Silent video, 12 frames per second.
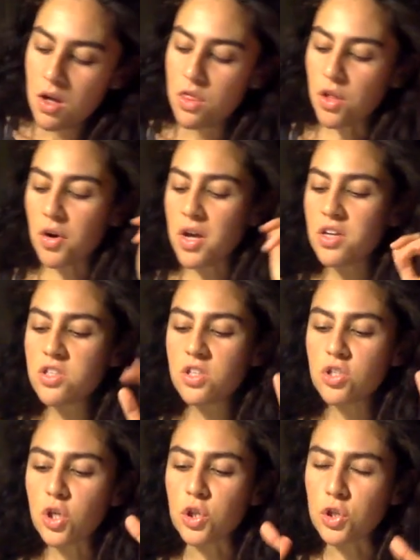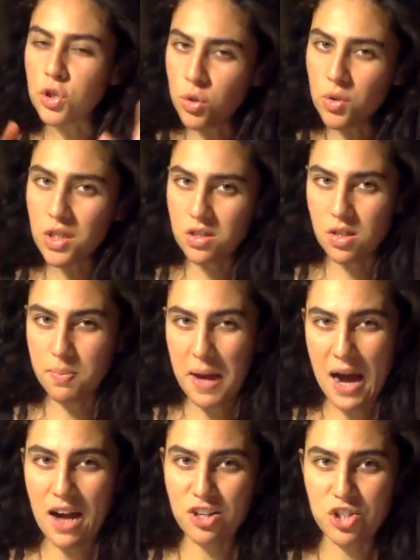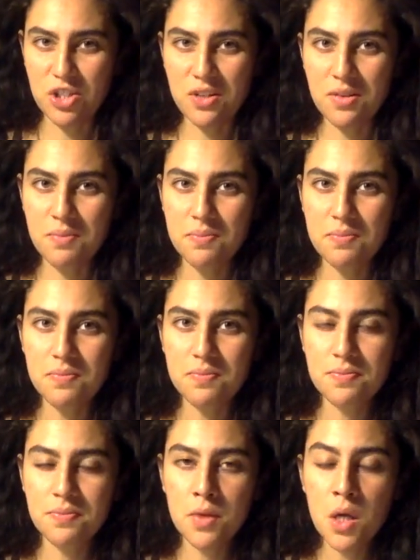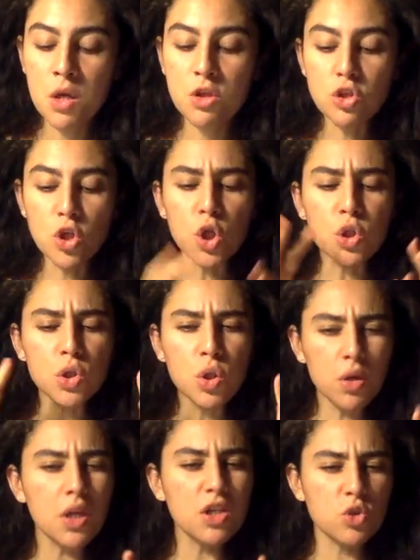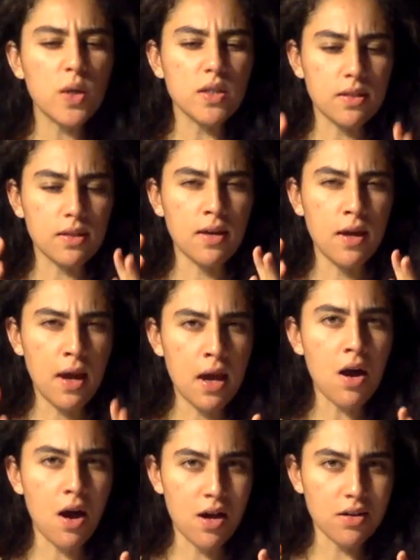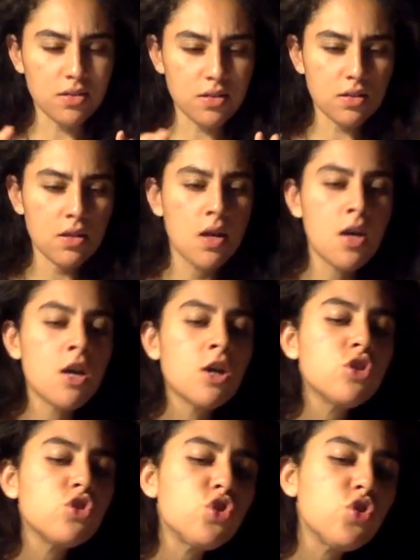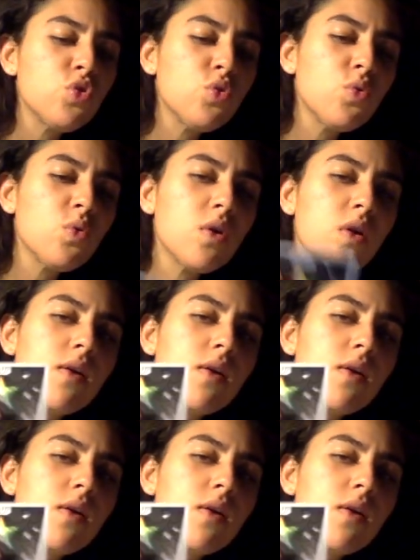There is this alluding to passion, this alluding as well to chaos, to